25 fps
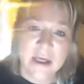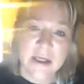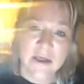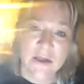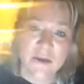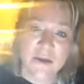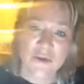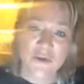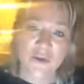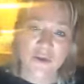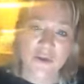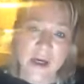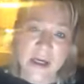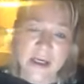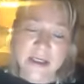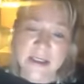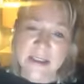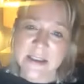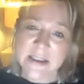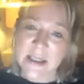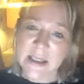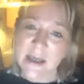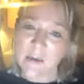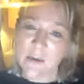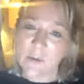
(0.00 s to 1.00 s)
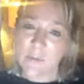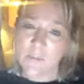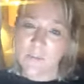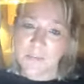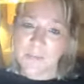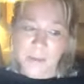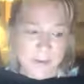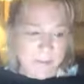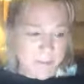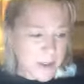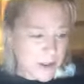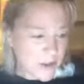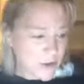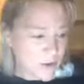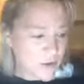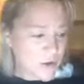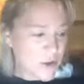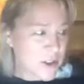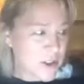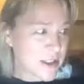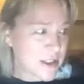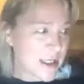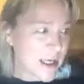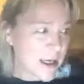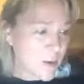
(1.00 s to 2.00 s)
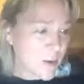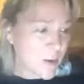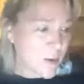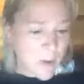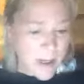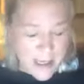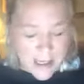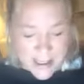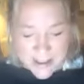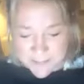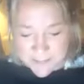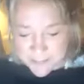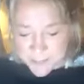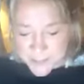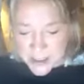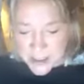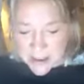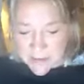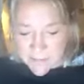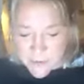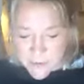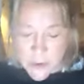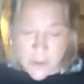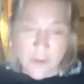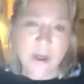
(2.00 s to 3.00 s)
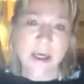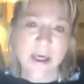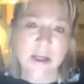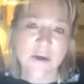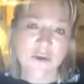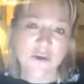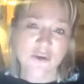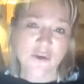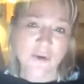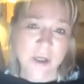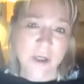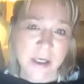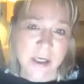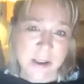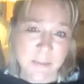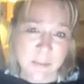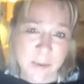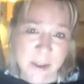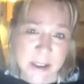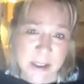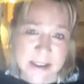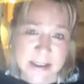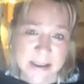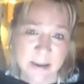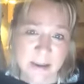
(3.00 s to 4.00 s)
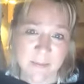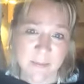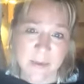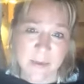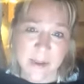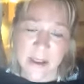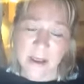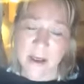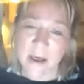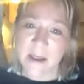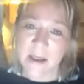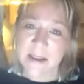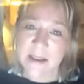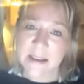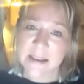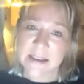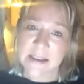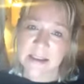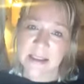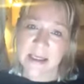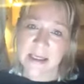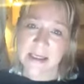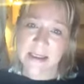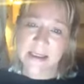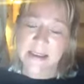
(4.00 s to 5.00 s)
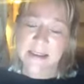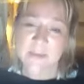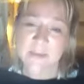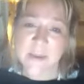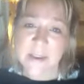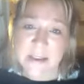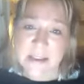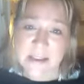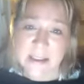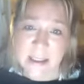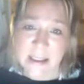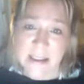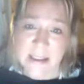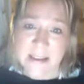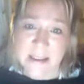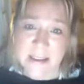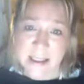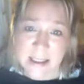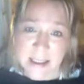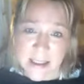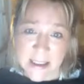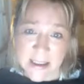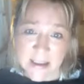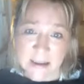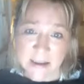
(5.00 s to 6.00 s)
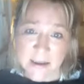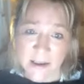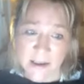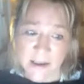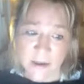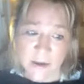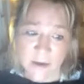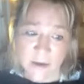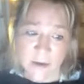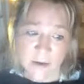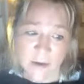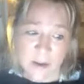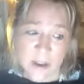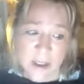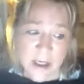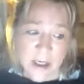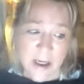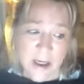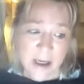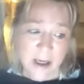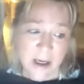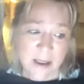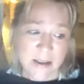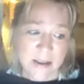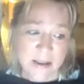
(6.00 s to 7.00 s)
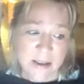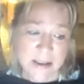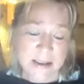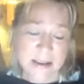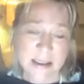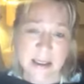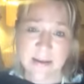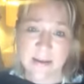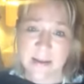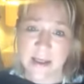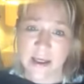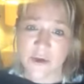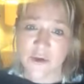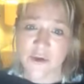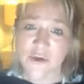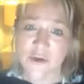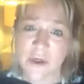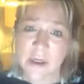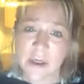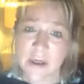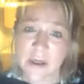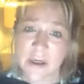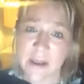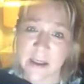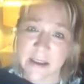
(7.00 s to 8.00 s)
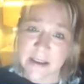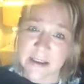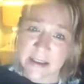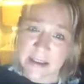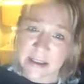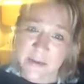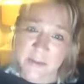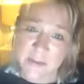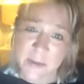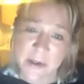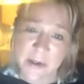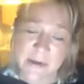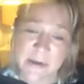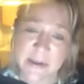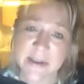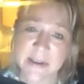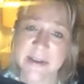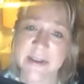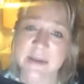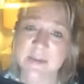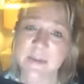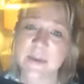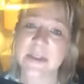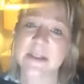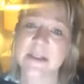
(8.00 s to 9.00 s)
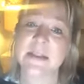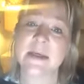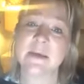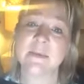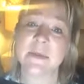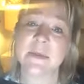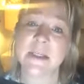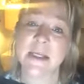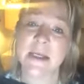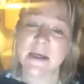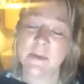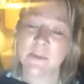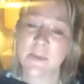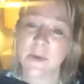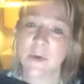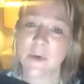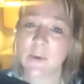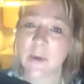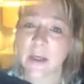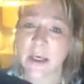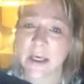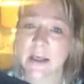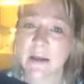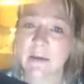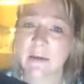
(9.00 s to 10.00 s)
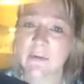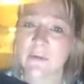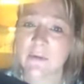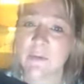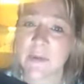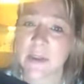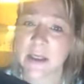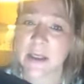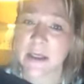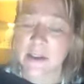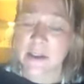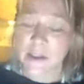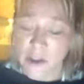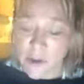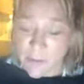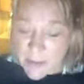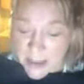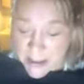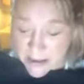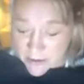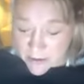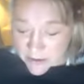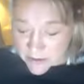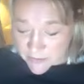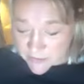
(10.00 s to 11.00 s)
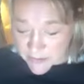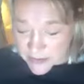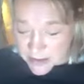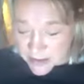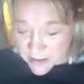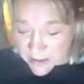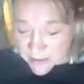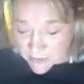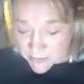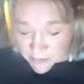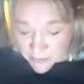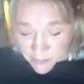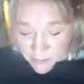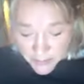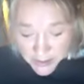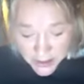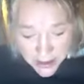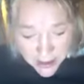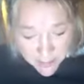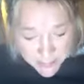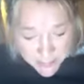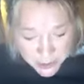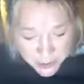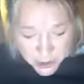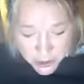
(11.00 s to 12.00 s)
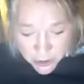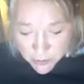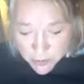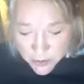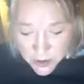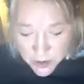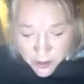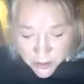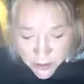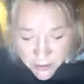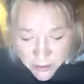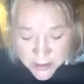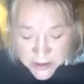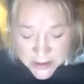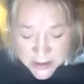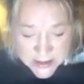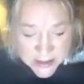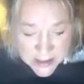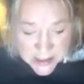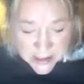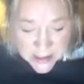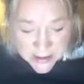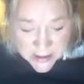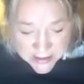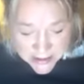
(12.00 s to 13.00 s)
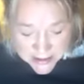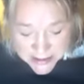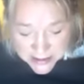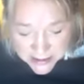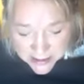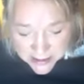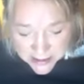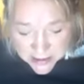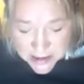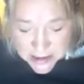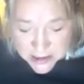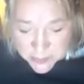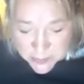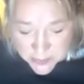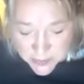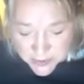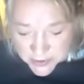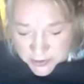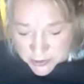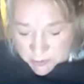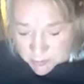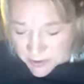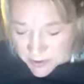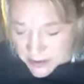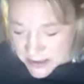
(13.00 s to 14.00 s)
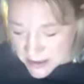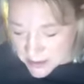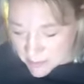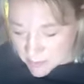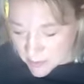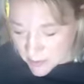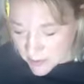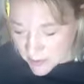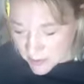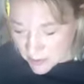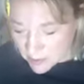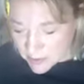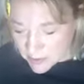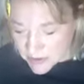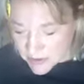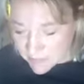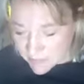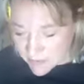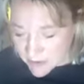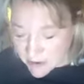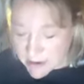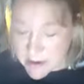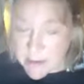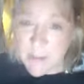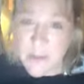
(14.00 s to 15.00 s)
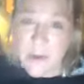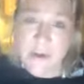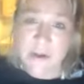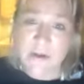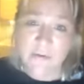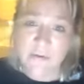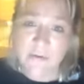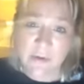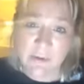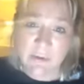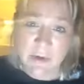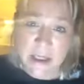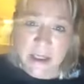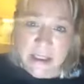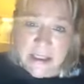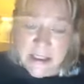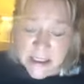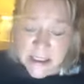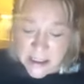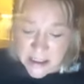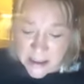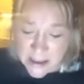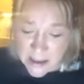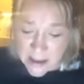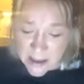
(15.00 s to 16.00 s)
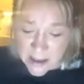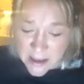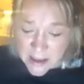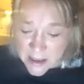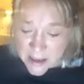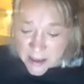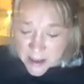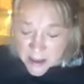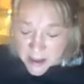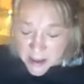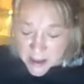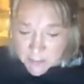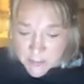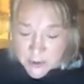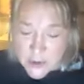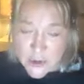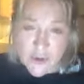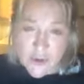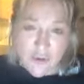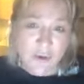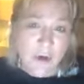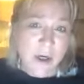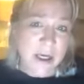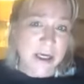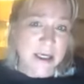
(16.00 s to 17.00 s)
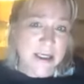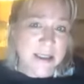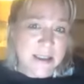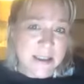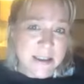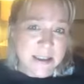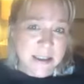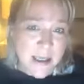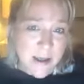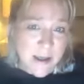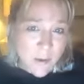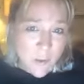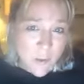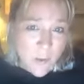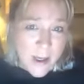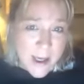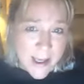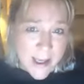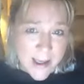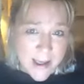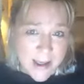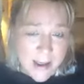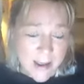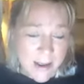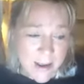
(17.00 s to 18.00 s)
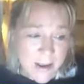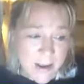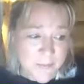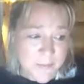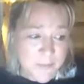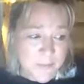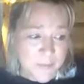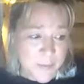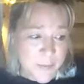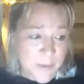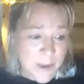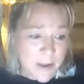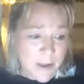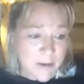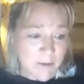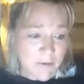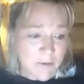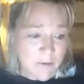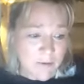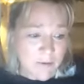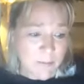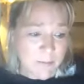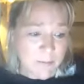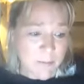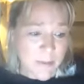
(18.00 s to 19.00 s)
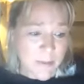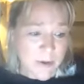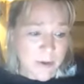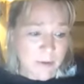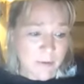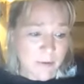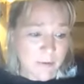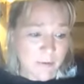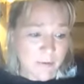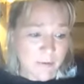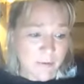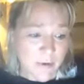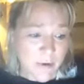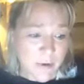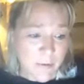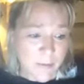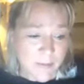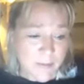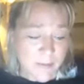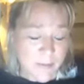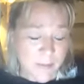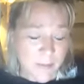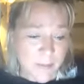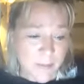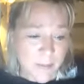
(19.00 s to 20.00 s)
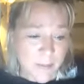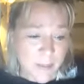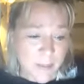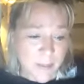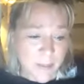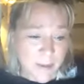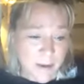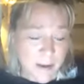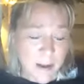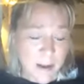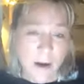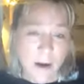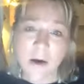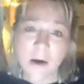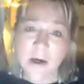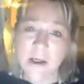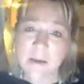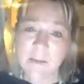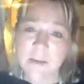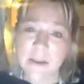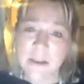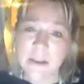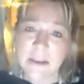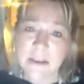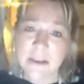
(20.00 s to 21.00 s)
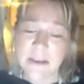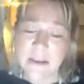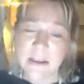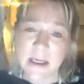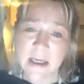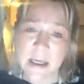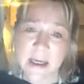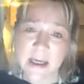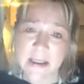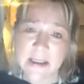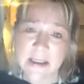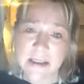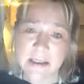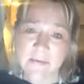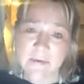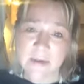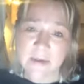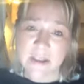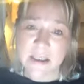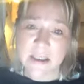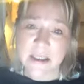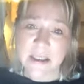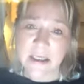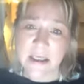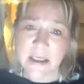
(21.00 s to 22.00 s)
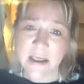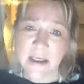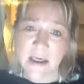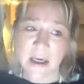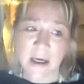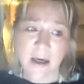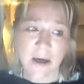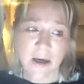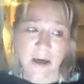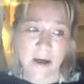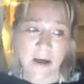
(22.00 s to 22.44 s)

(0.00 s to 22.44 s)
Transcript: get, try and stay, not stay away. If you get triggered by something, understand it's been sent to heal you. Understand that trigger, that experience has been sent to help you heal from things you may not have healed from. But you know this, I can see this with this reading with you. It's a very beautiful reading. But try and stay away from arguments and negativity,